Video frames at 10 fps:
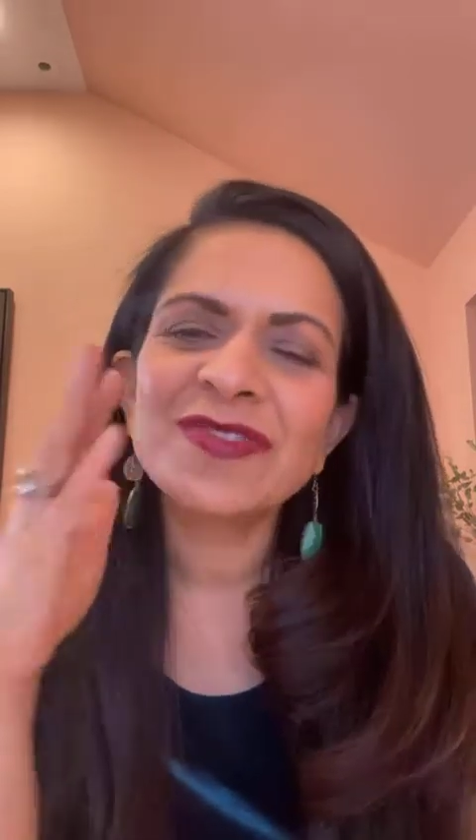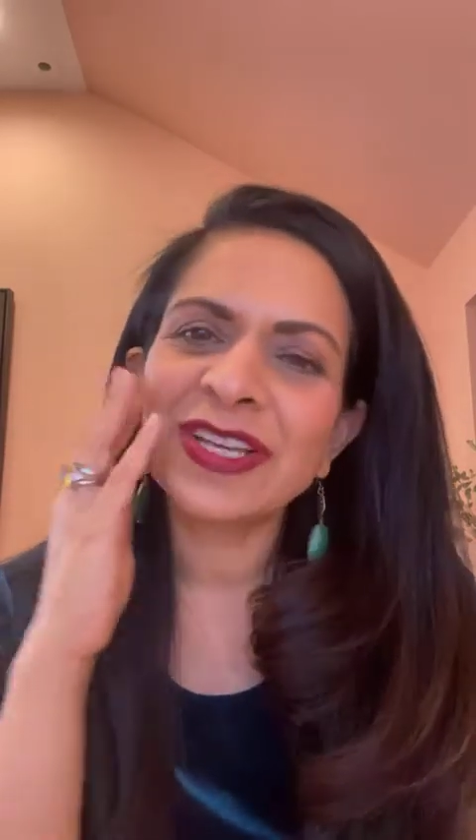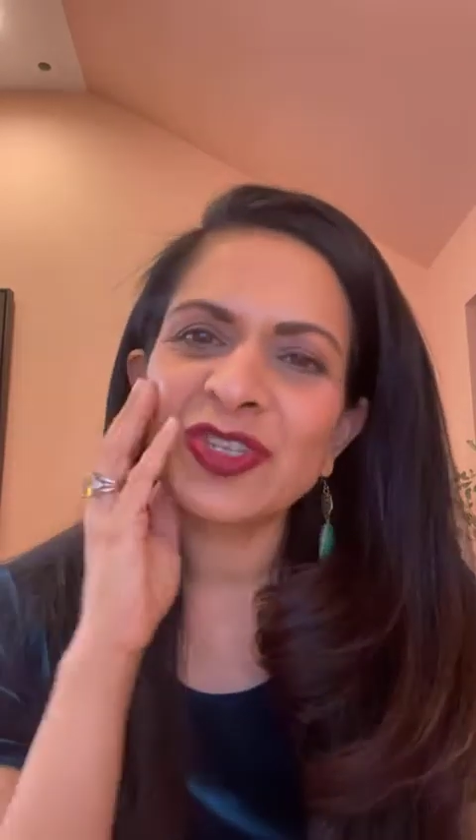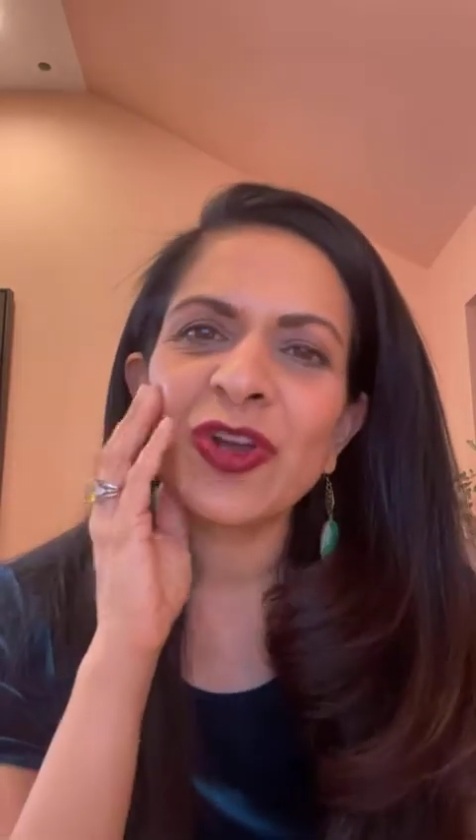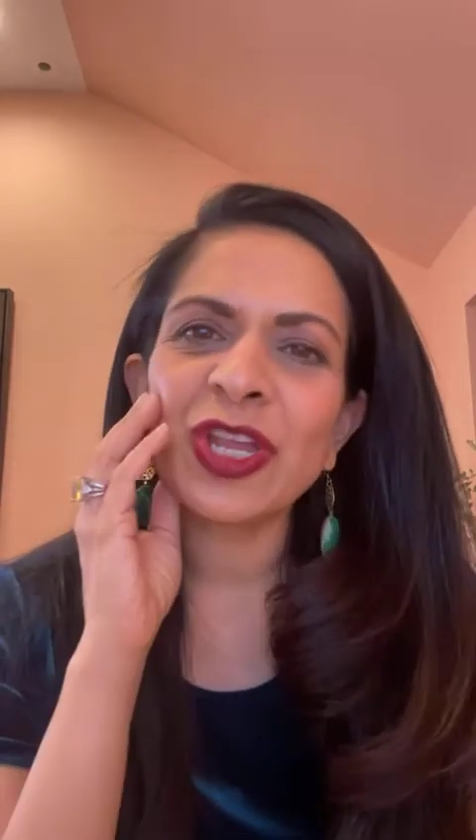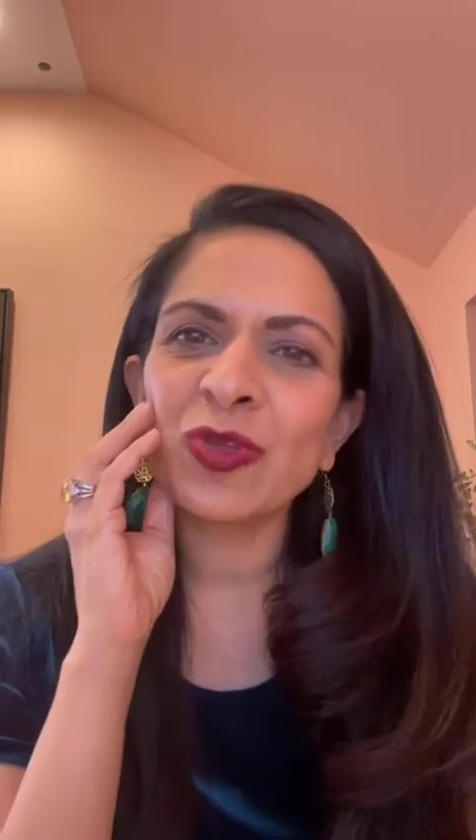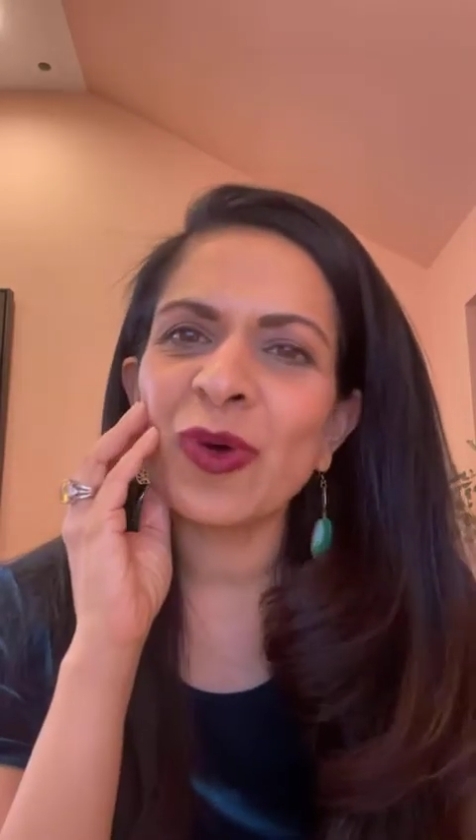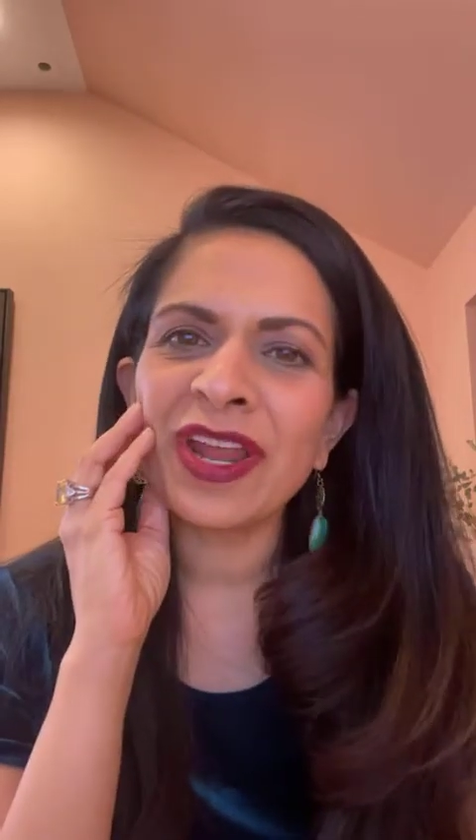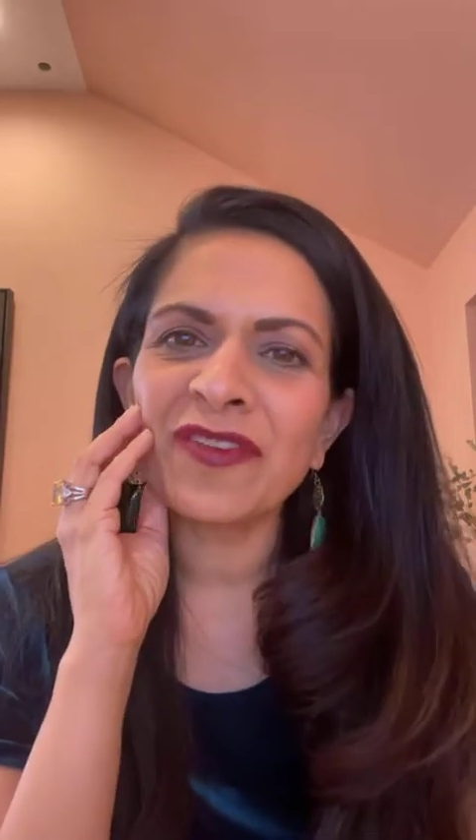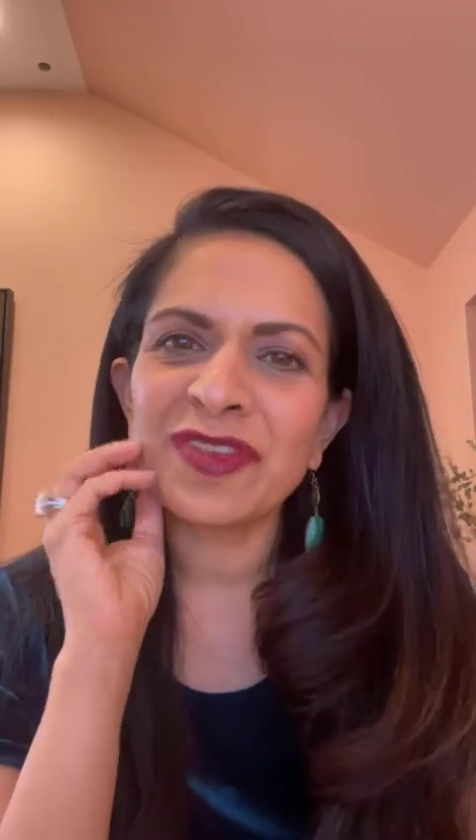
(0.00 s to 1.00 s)
That's great. You'd
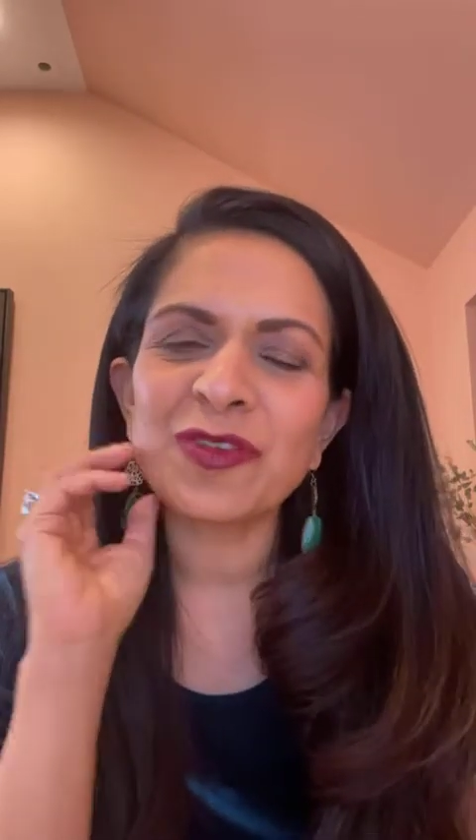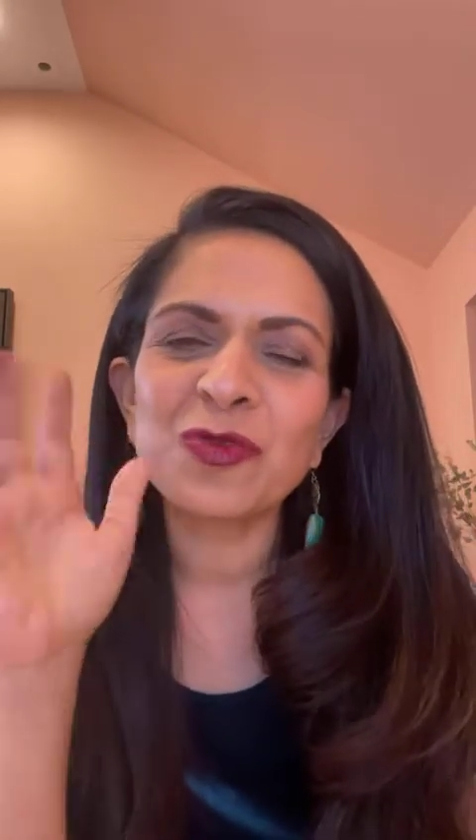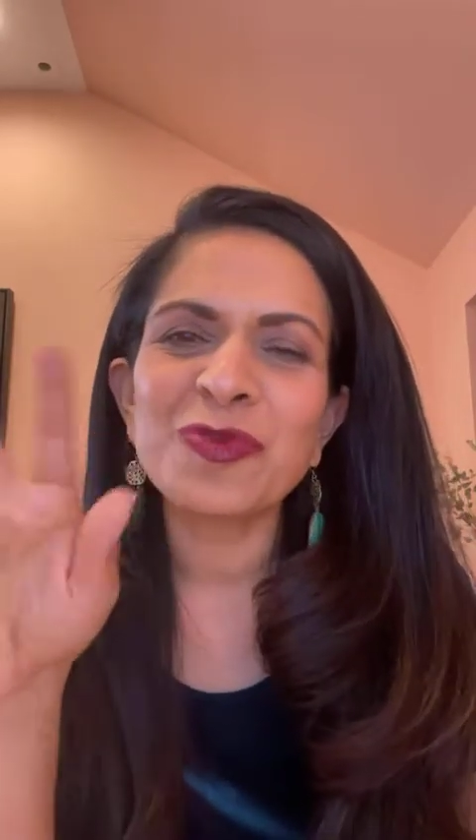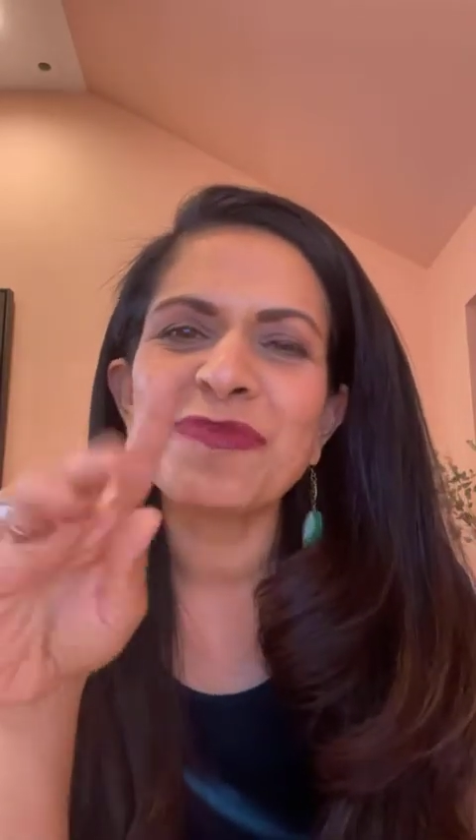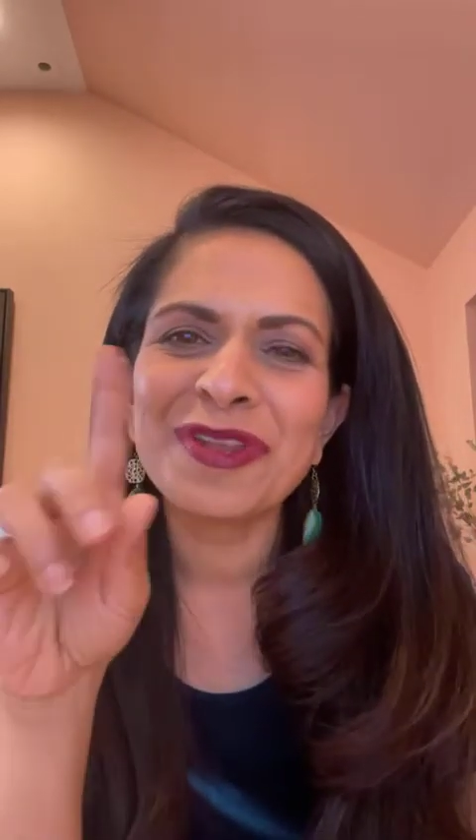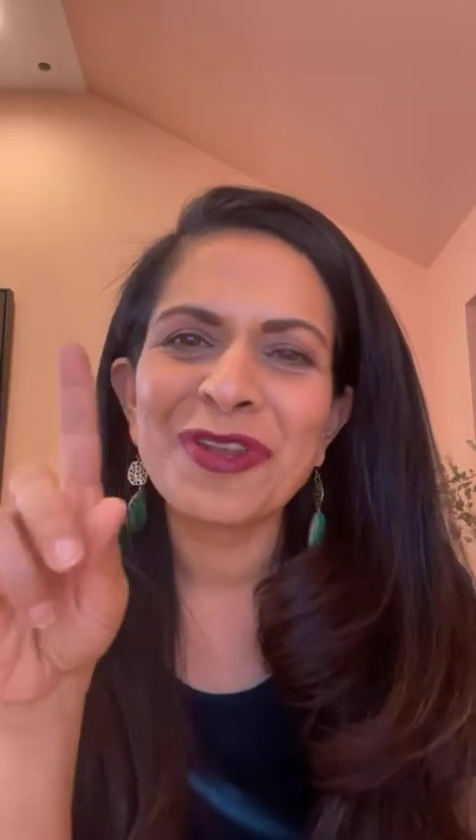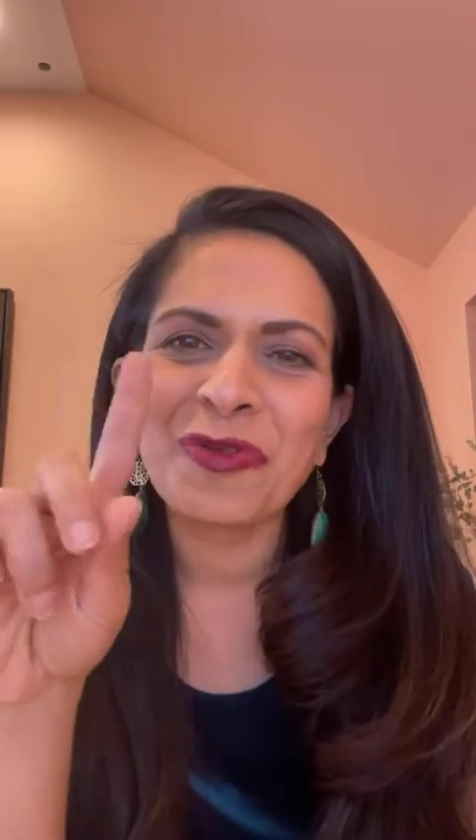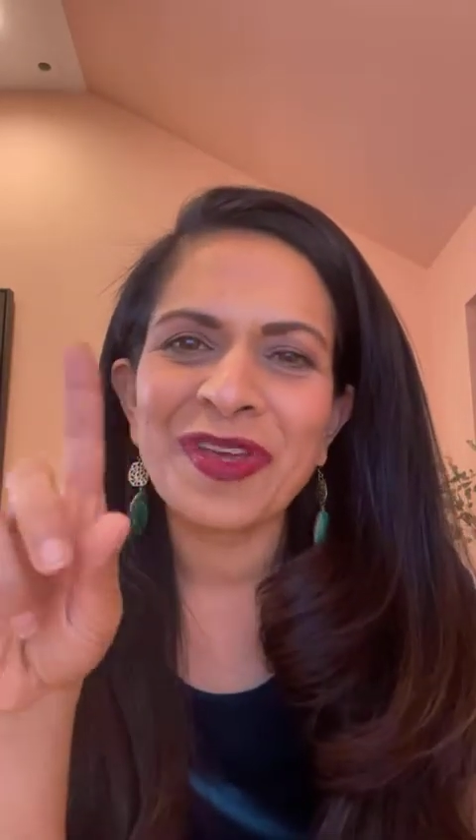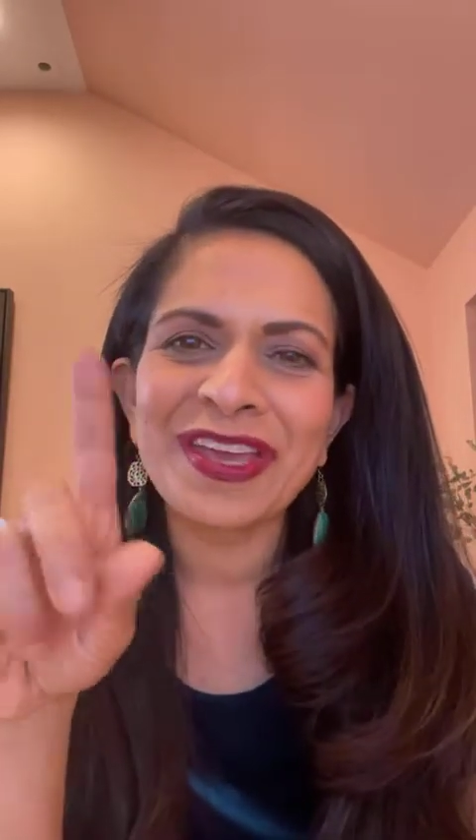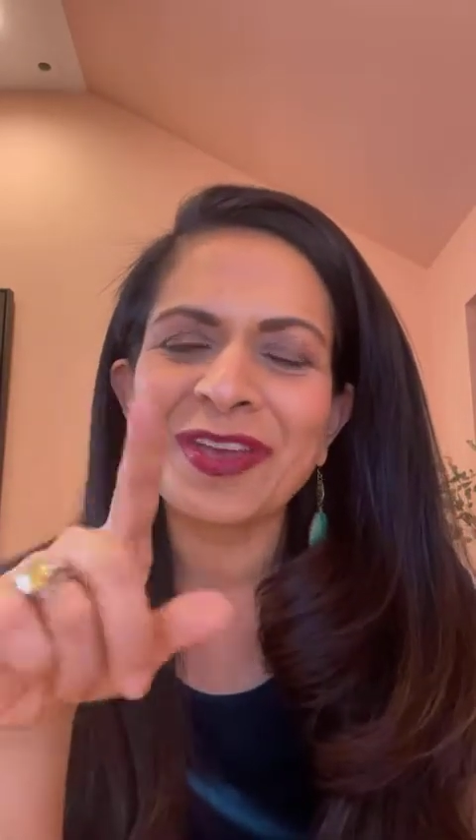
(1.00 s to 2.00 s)
want to have sex with me, but no,
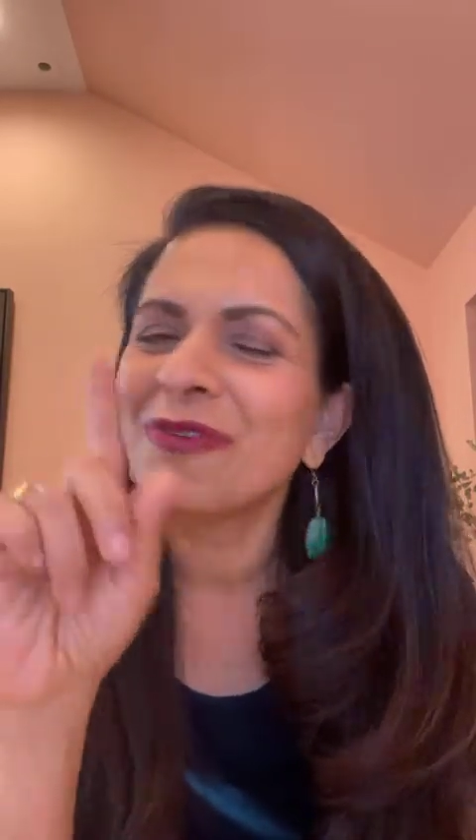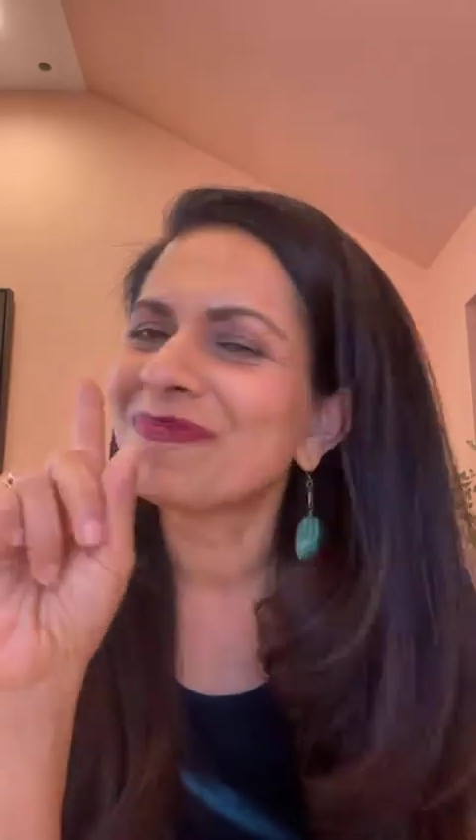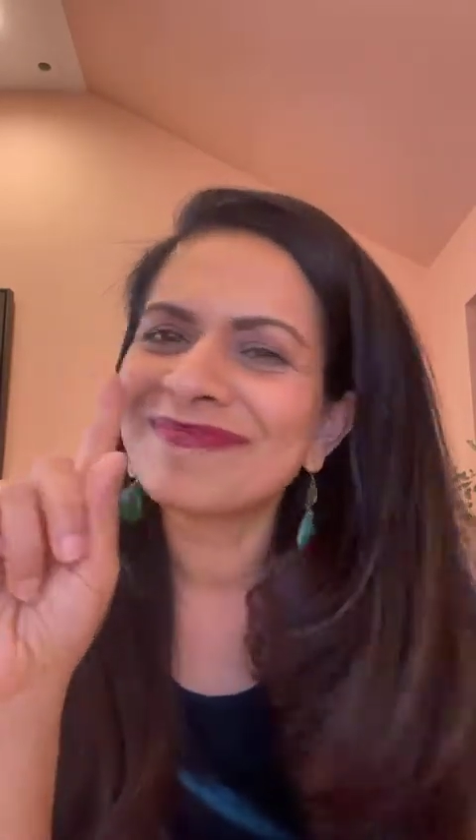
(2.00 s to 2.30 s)
thank you.